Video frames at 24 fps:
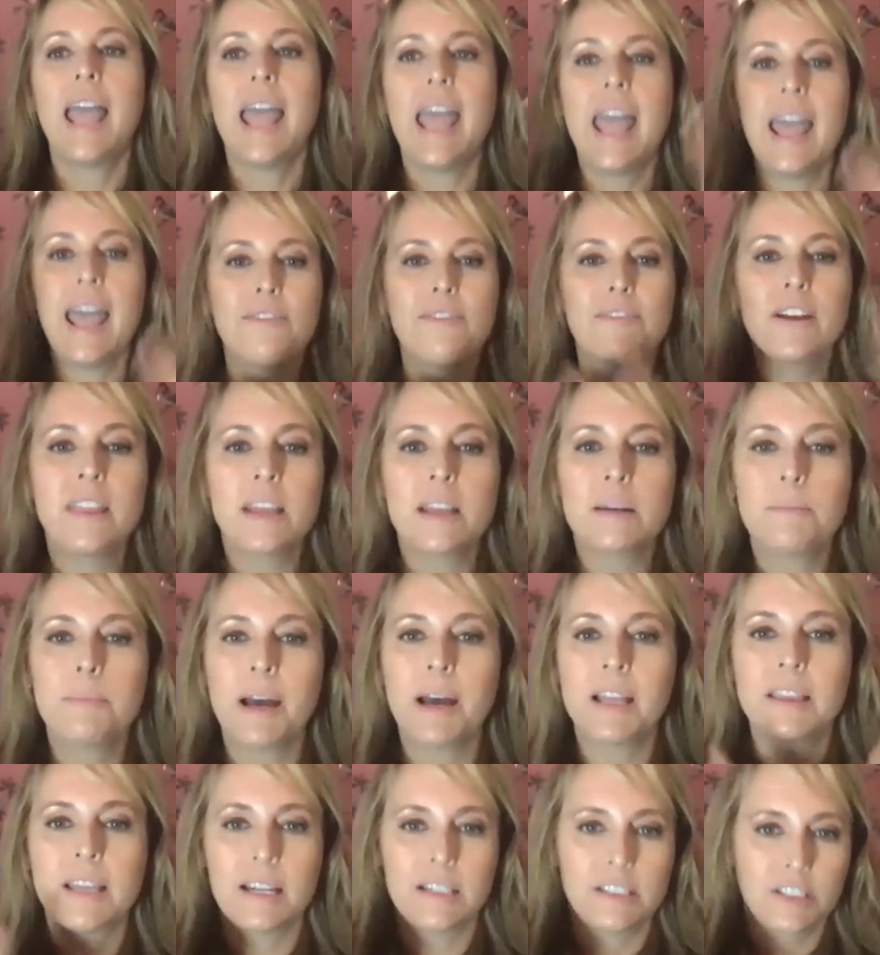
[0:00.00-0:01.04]
Everything
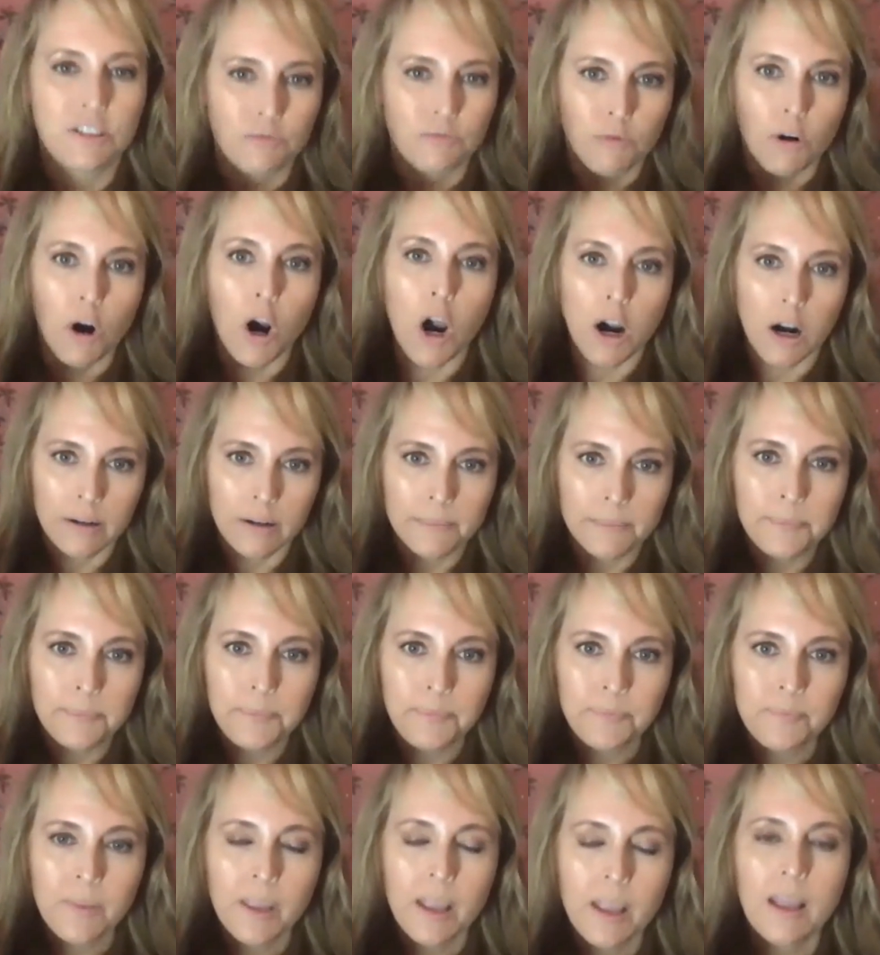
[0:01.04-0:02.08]
about that is wrong.
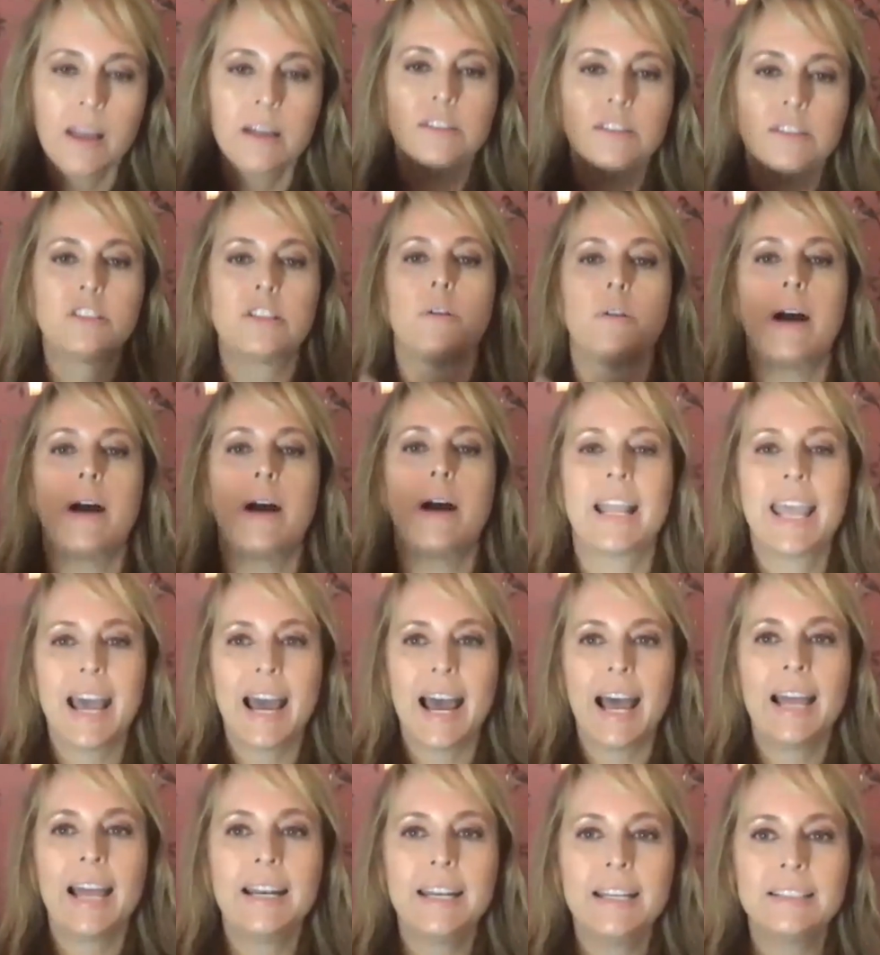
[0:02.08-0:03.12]
So a
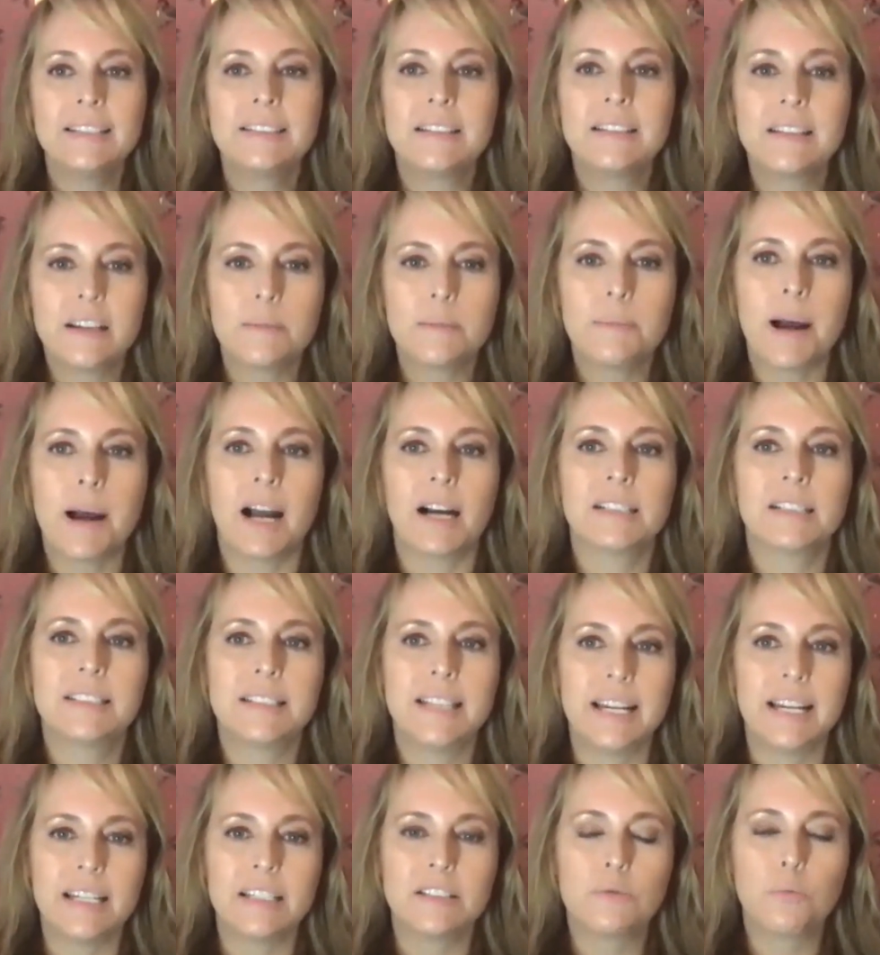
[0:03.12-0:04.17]
cat needs a litter box
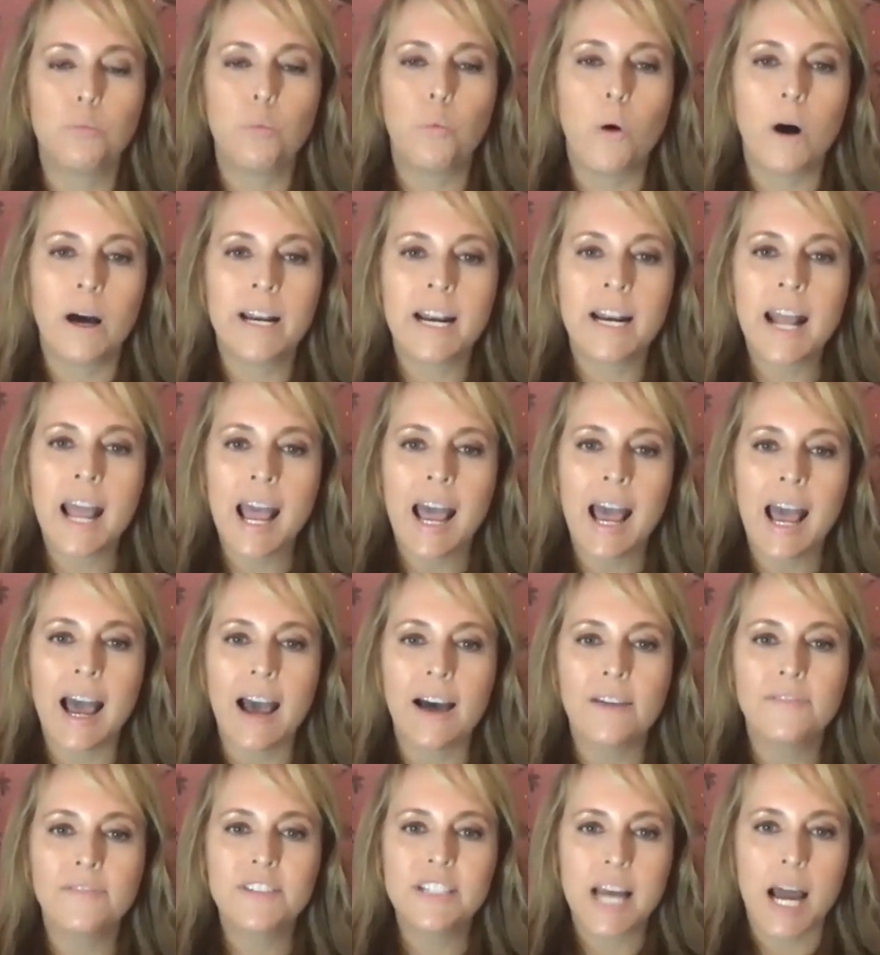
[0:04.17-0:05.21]
that is
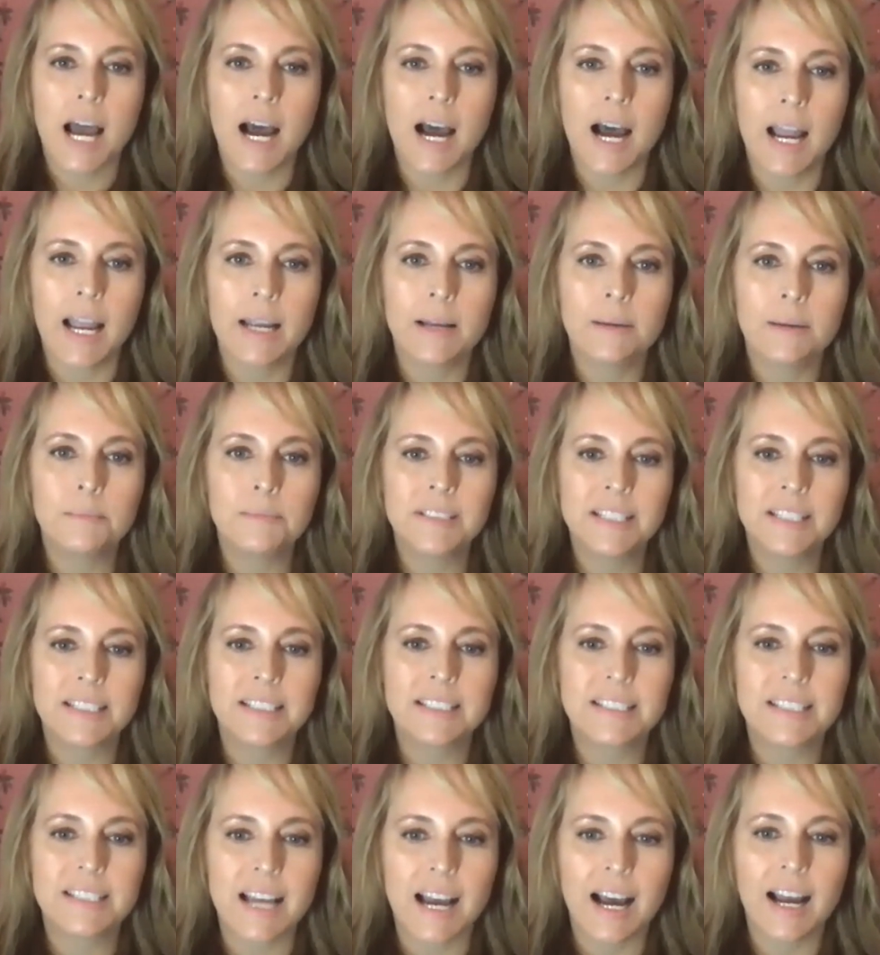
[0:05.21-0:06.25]
1.5 times the
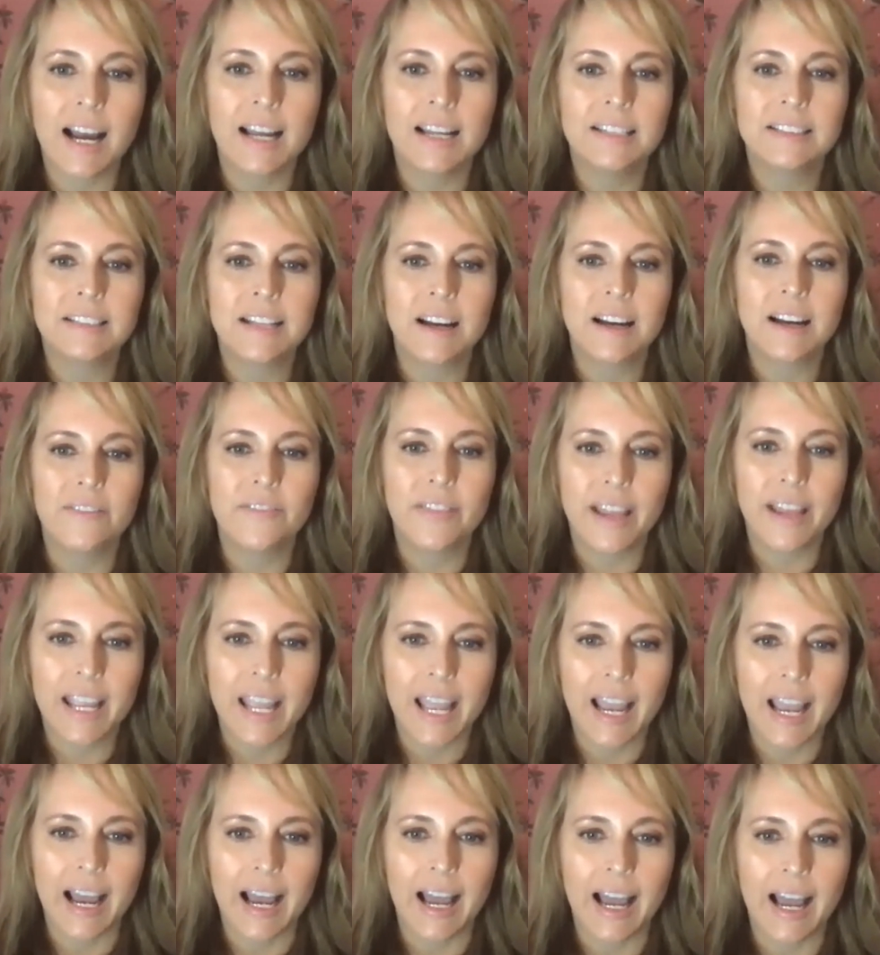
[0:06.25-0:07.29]
size of the
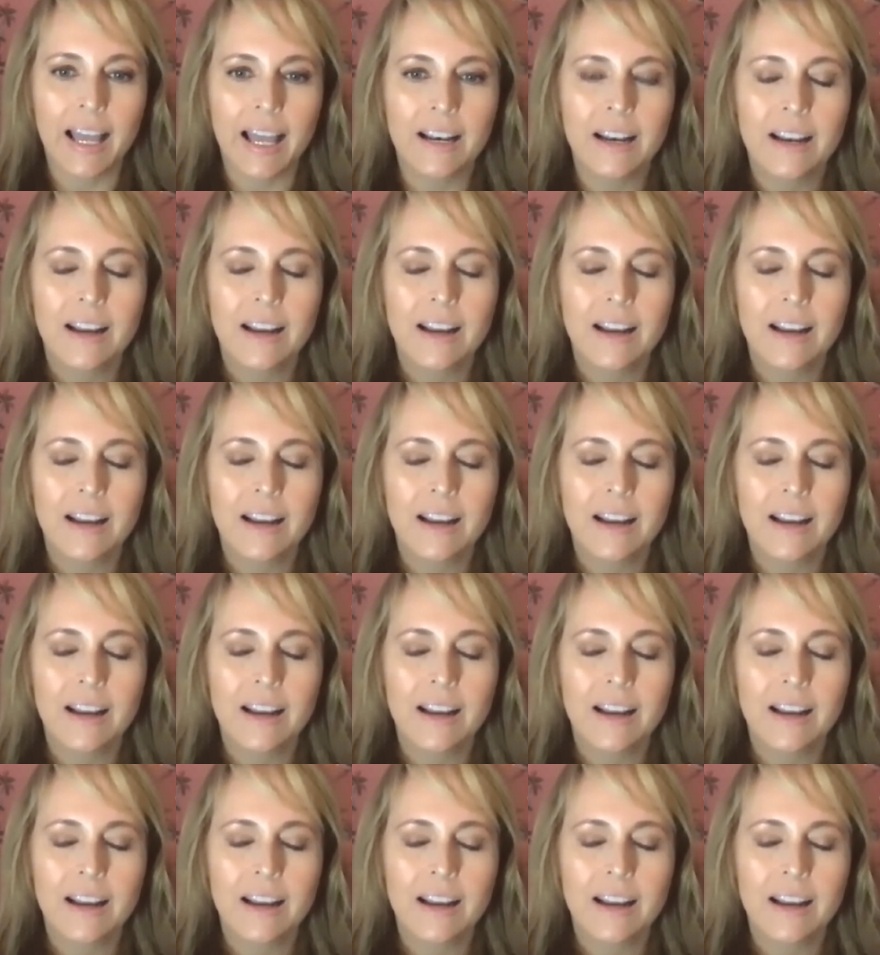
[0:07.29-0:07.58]
cat,